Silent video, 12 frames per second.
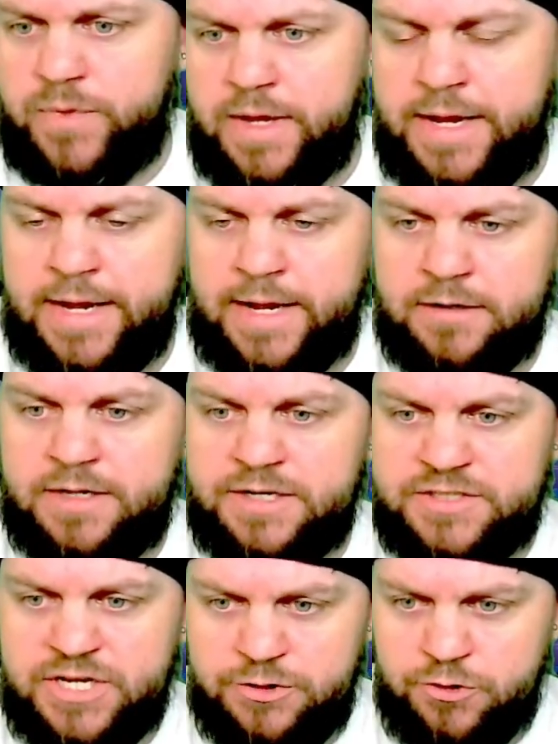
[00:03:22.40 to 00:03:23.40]
and
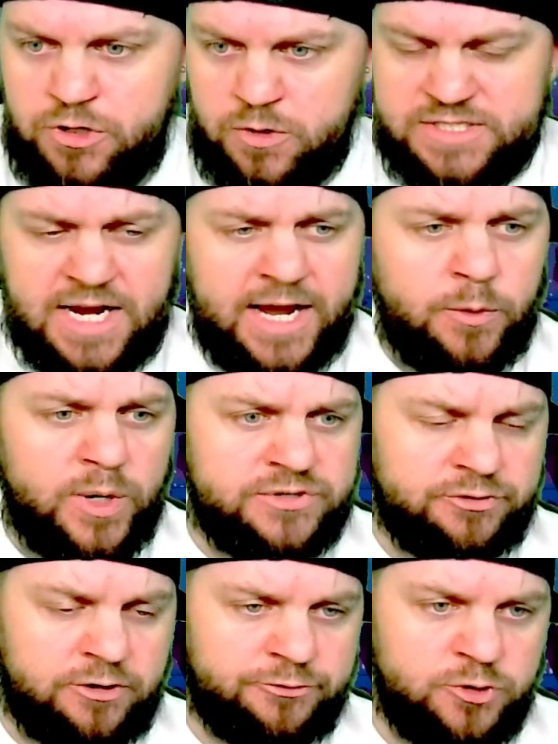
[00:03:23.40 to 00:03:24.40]
continue to go sideways
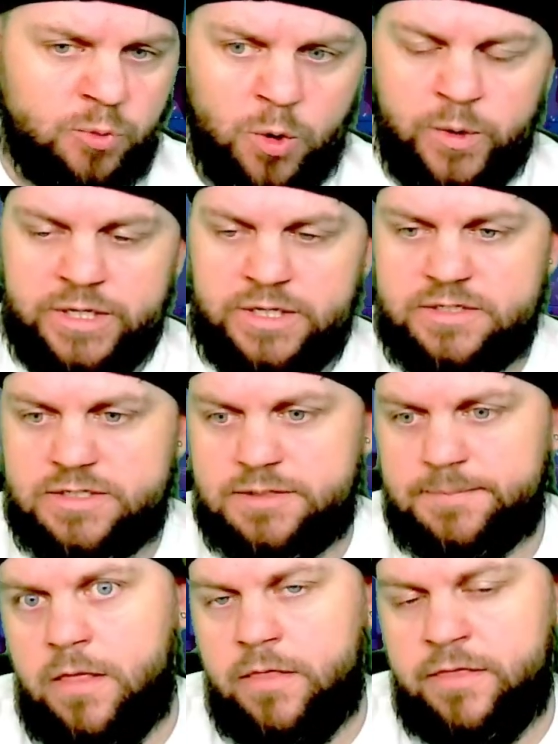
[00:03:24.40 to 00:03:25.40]
for a few more weeks.